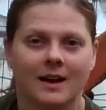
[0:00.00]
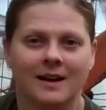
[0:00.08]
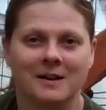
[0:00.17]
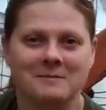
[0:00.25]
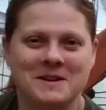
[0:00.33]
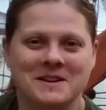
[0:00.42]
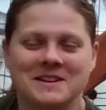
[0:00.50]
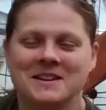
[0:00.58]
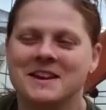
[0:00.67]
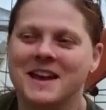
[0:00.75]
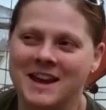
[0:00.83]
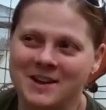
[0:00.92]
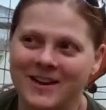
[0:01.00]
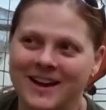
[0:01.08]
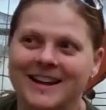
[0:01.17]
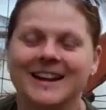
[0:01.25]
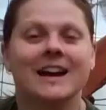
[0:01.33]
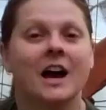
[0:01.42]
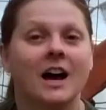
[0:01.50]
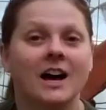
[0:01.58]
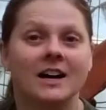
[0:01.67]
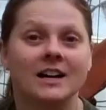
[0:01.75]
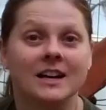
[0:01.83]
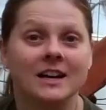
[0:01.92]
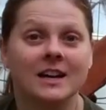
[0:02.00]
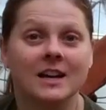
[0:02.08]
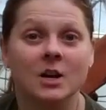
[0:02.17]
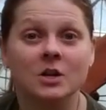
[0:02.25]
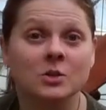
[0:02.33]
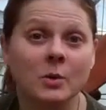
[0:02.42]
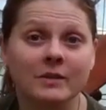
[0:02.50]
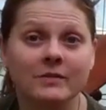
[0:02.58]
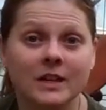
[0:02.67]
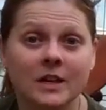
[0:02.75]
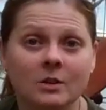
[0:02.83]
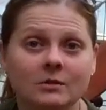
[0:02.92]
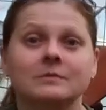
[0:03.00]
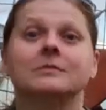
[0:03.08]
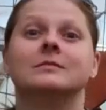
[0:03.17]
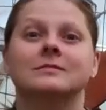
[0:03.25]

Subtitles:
Anyway, here's a quick video,